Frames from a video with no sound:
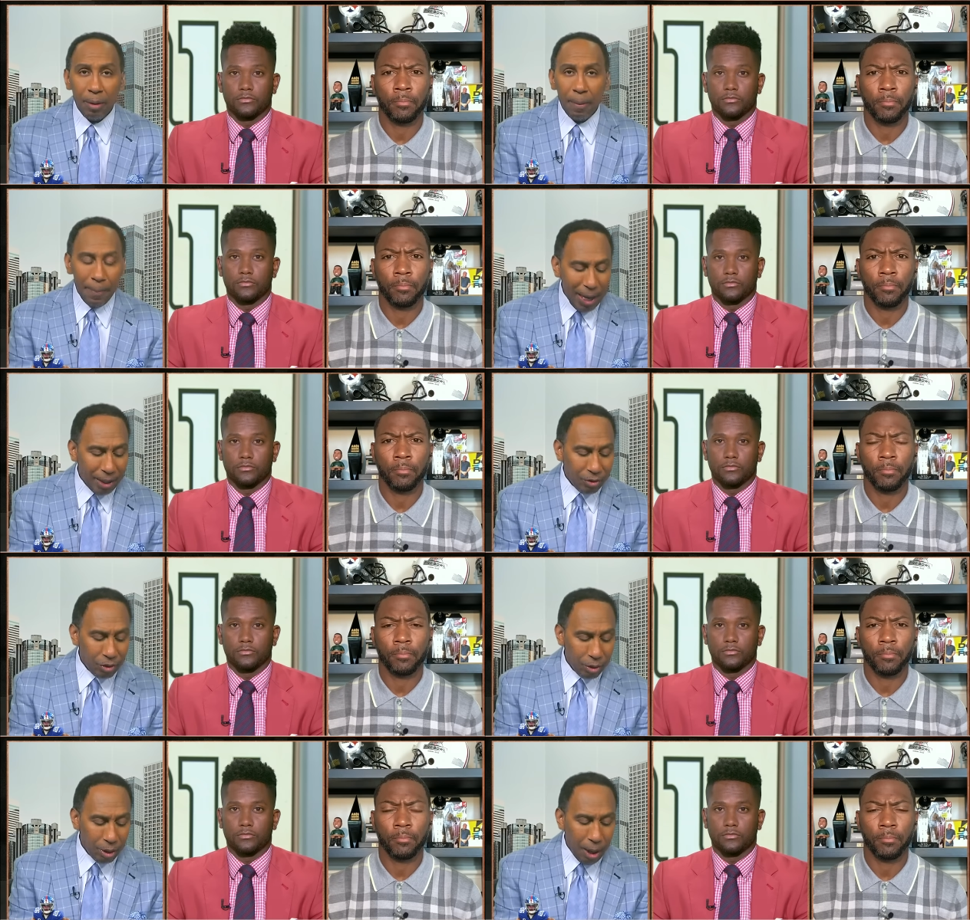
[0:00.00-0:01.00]

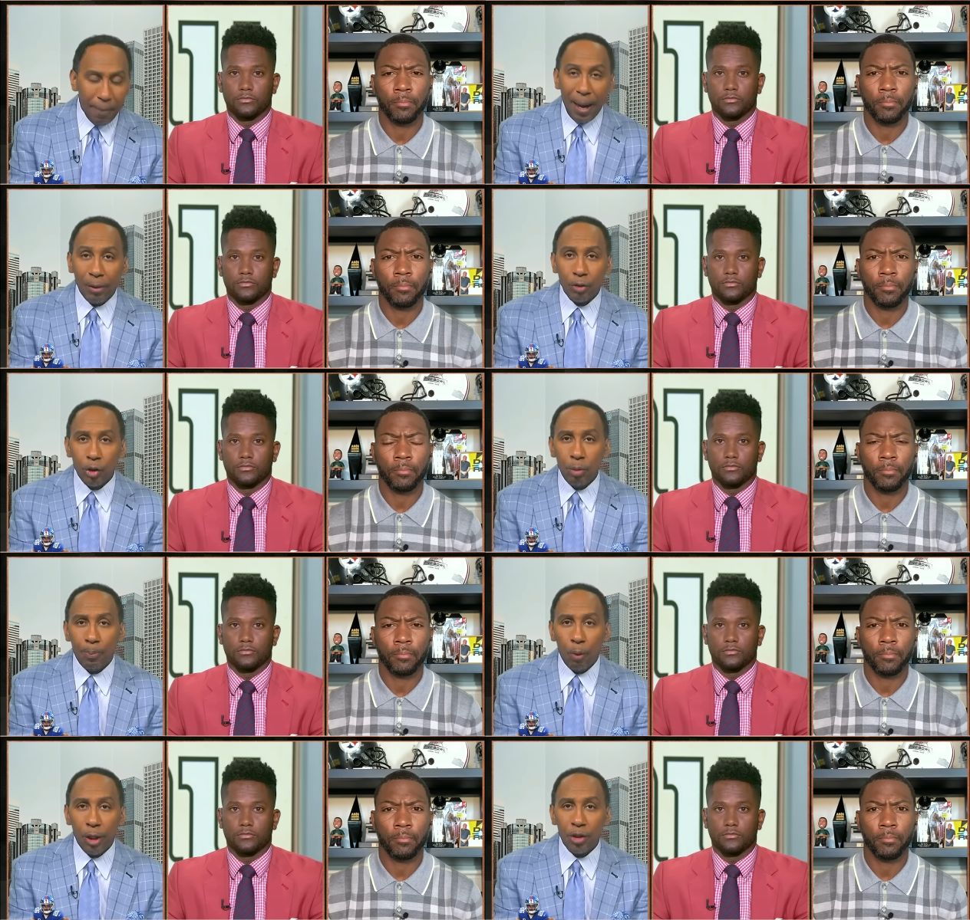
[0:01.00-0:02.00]
Speaker 1: makes about
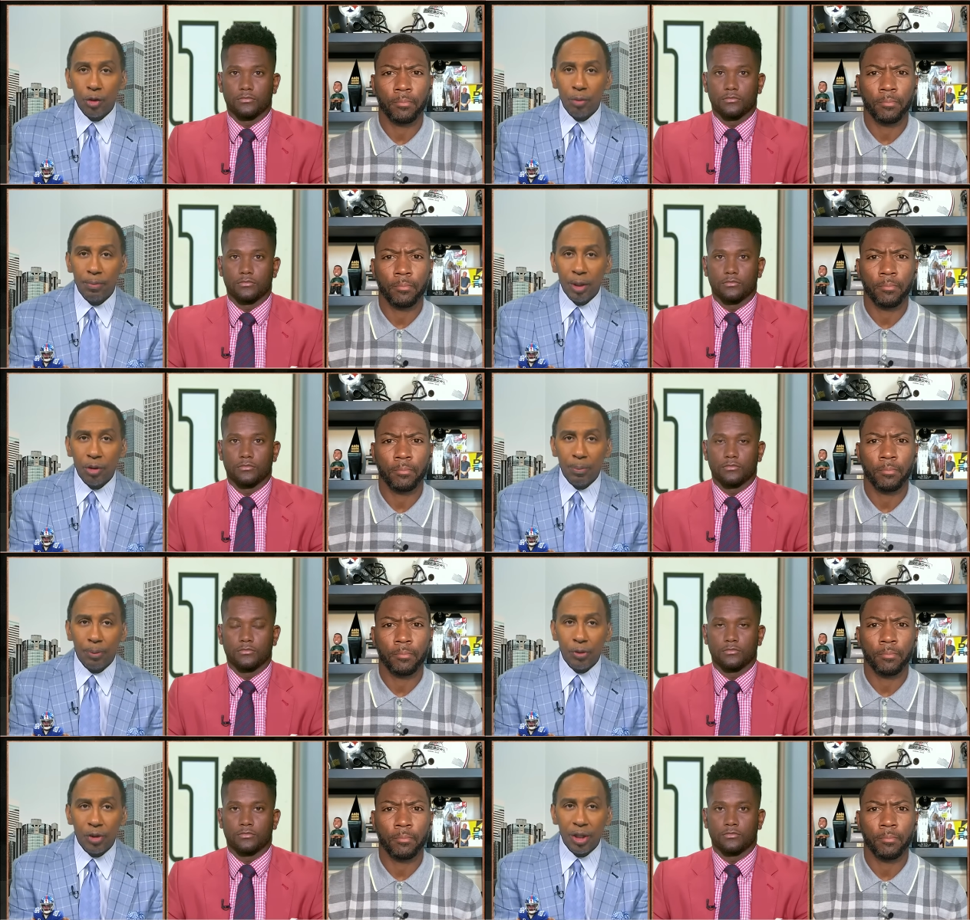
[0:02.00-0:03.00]
2.2 million
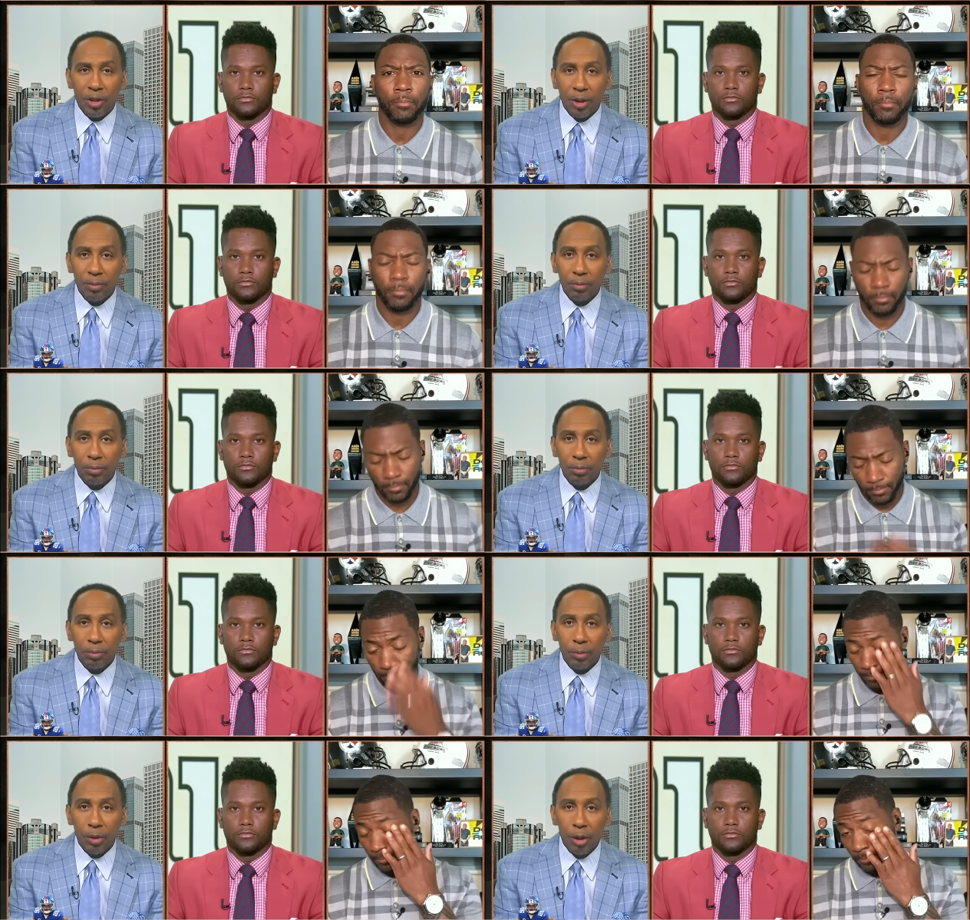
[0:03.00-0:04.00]
per season?
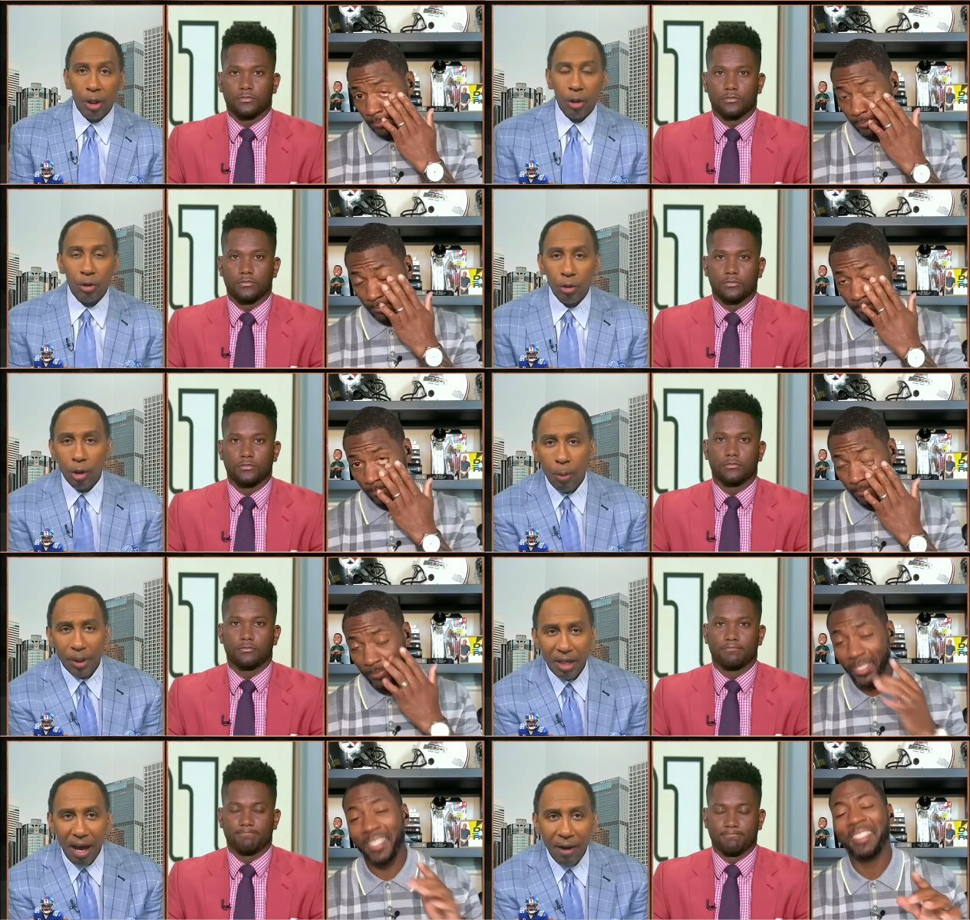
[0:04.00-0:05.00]
Do you know
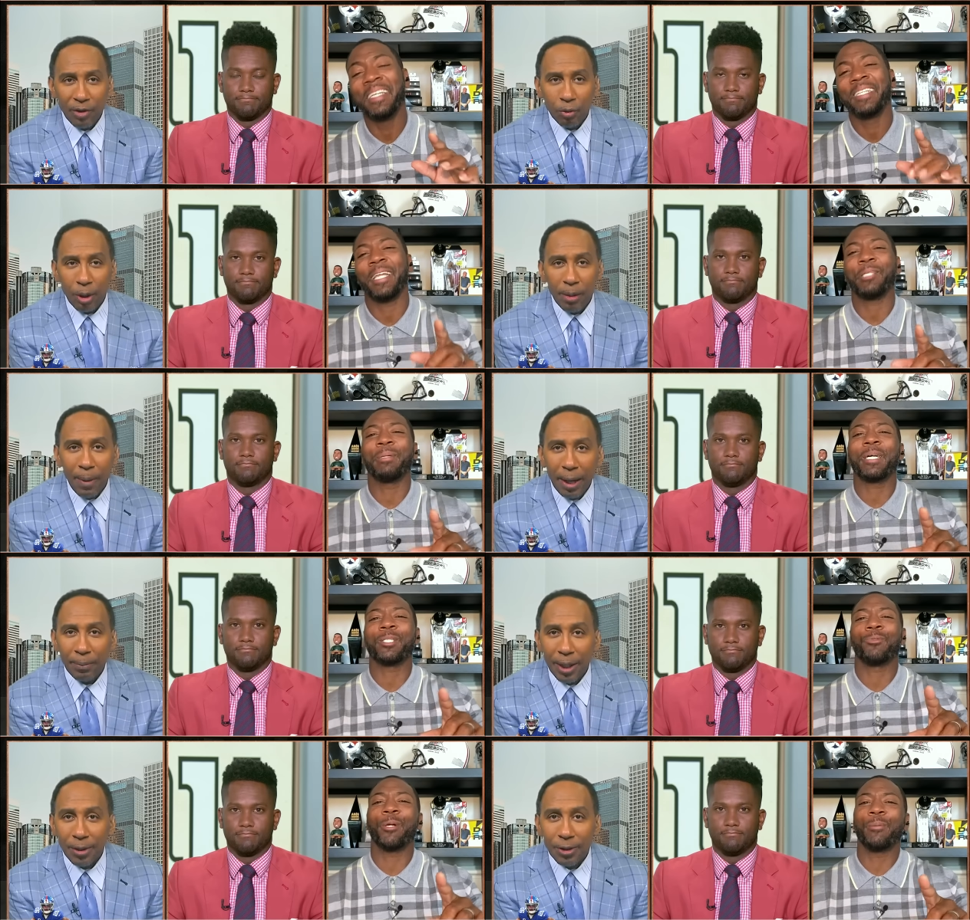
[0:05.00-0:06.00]
what the average running back
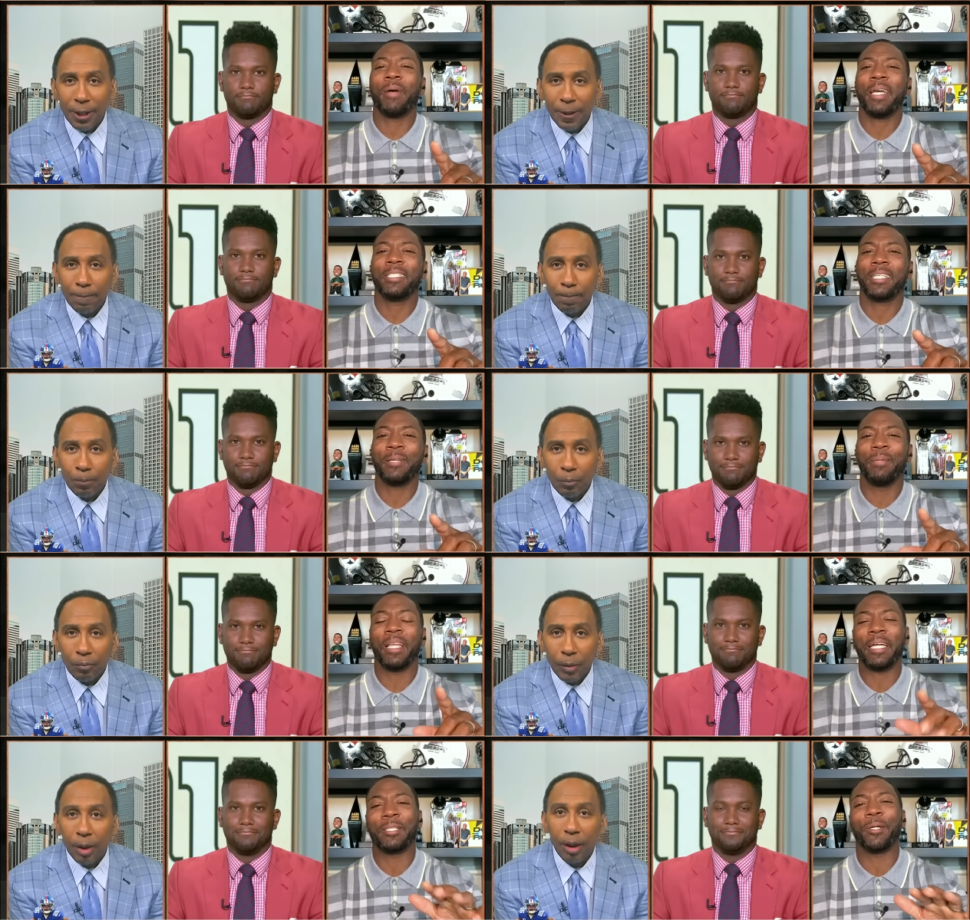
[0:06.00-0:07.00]
because makes?
Speaker 2: Because running backs can be
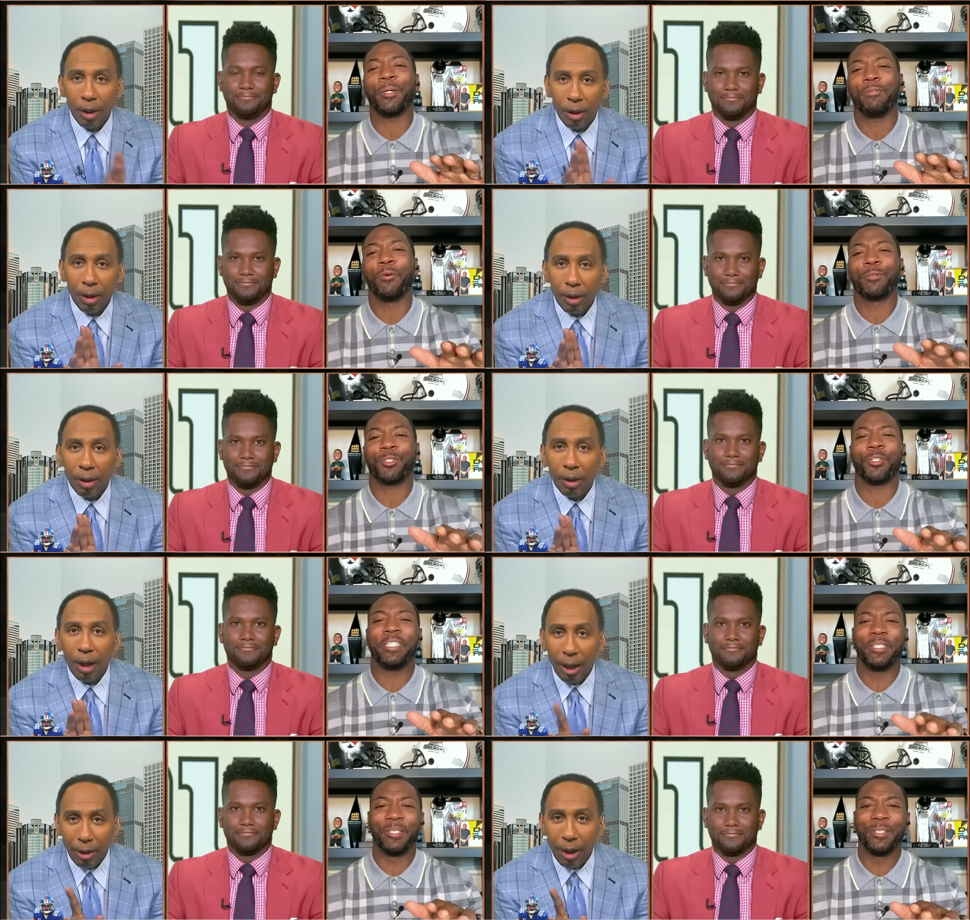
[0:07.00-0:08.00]
like third, fourth
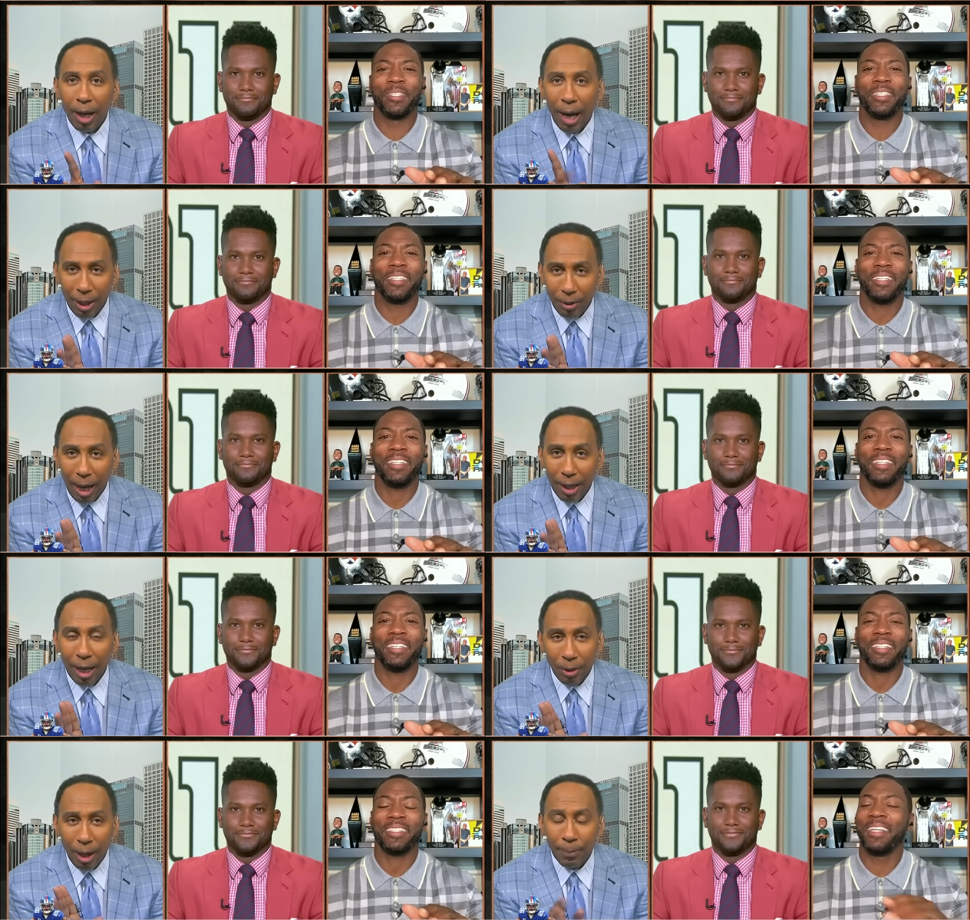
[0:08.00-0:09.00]
string. I know. Though.
Speaker 1: I know that.
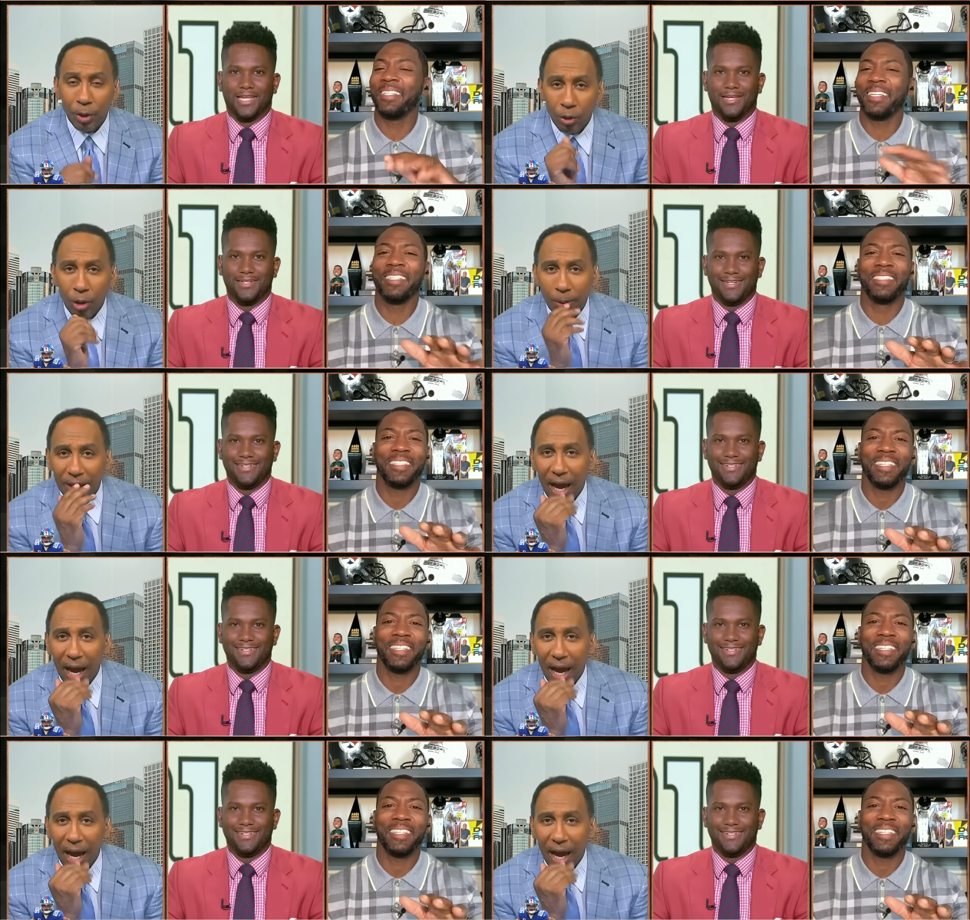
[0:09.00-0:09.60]
I know that. But do you know what the